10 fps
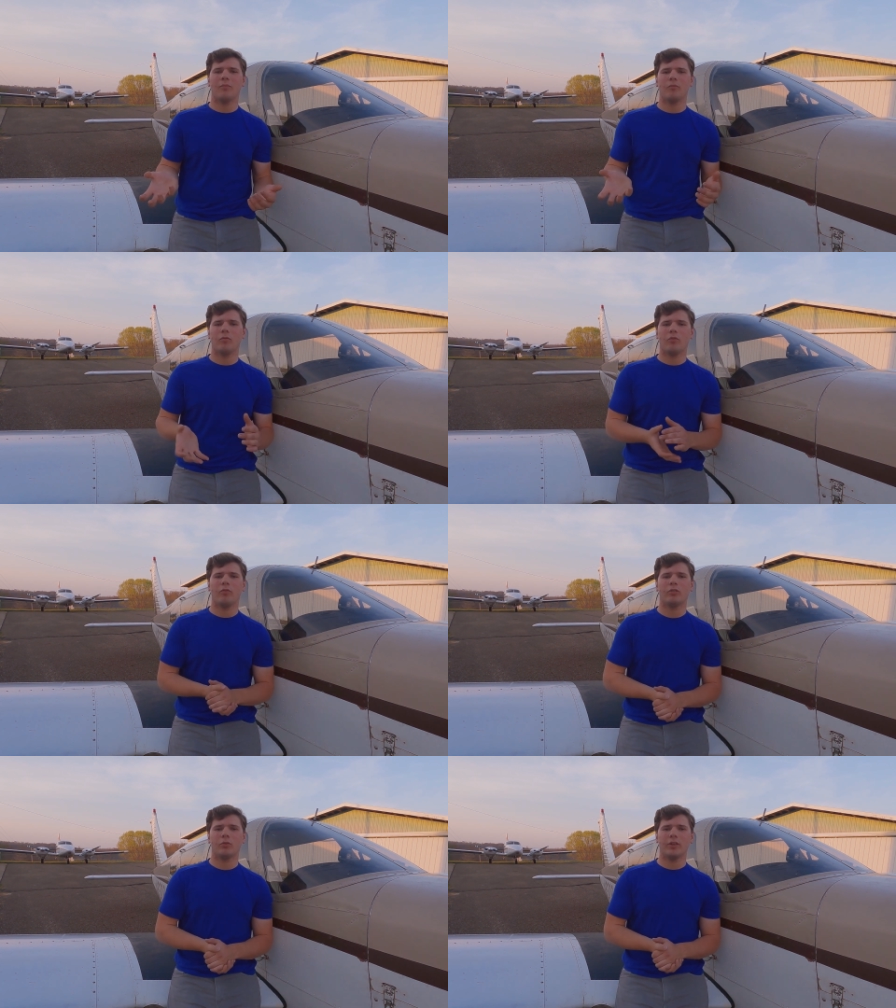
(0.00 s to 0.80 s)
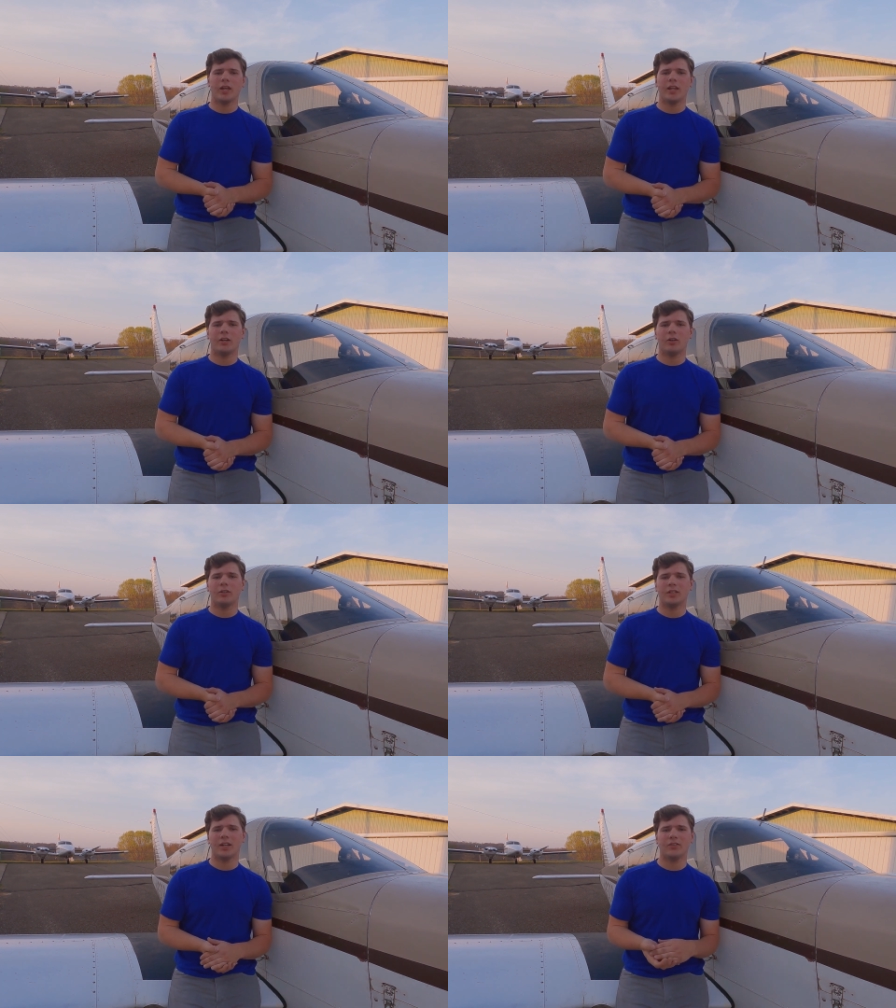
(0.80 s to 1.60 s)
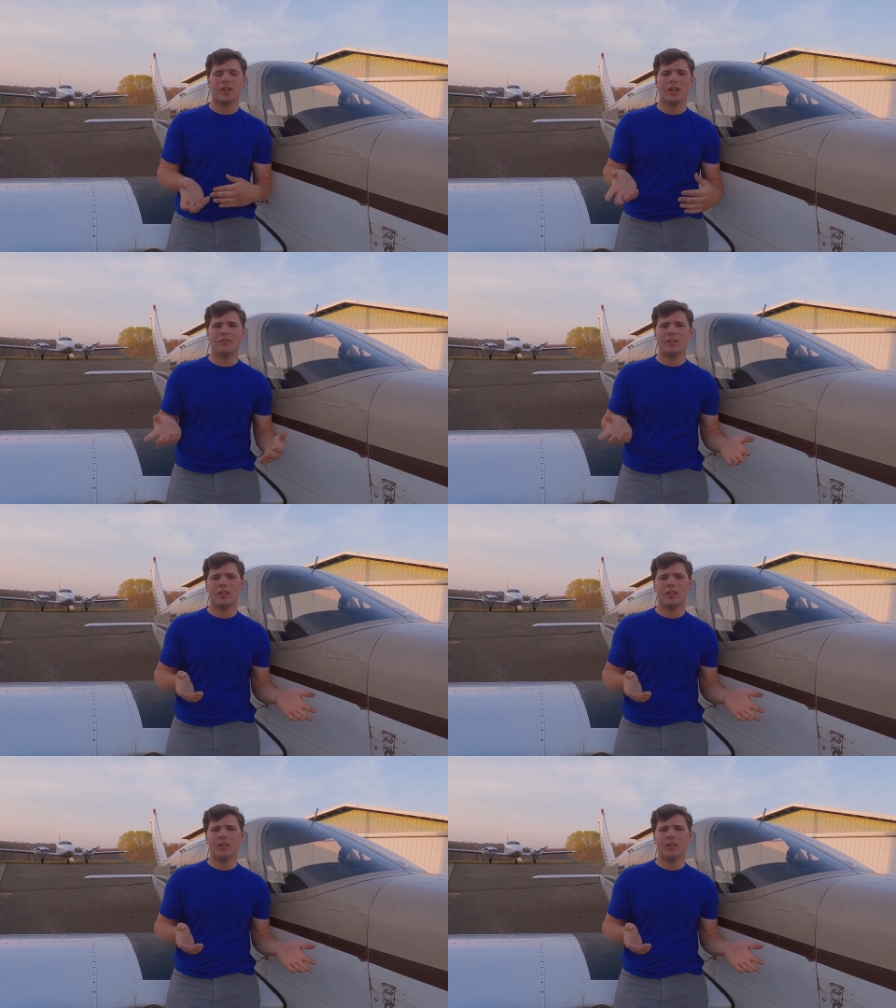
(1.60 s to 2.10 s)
um, doing the eddy current test. And I've